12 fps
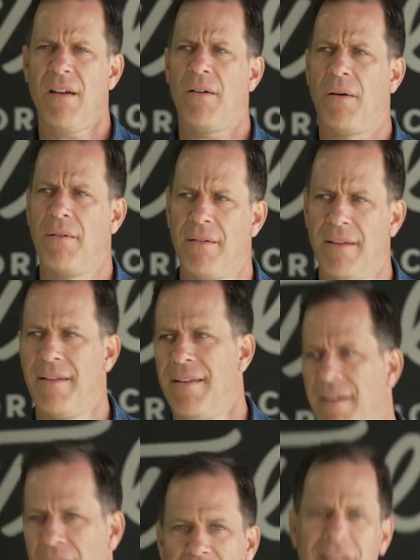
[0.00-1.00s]
oh,
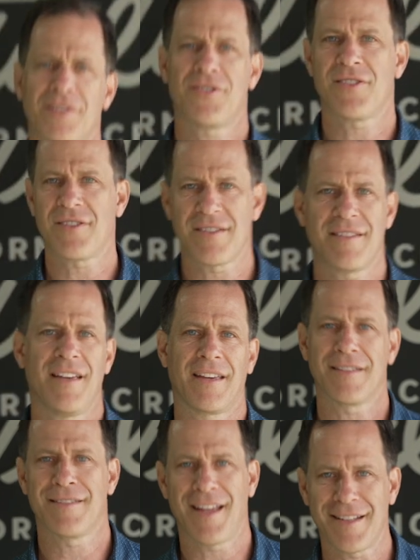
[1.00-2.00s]
okay, it's just a stick,
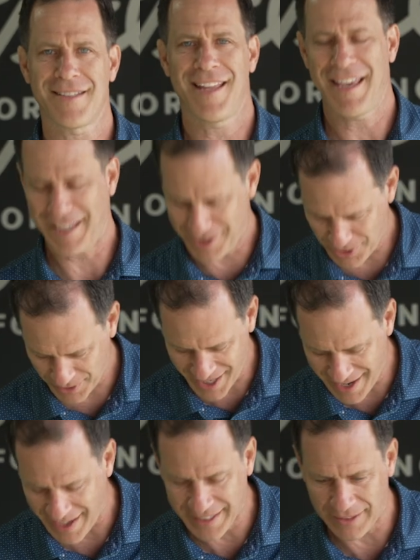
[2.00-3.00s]
it's not a snake, it's
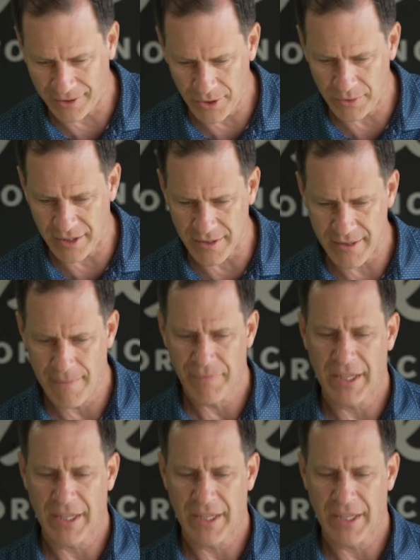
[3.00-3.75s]
okay, I can load this.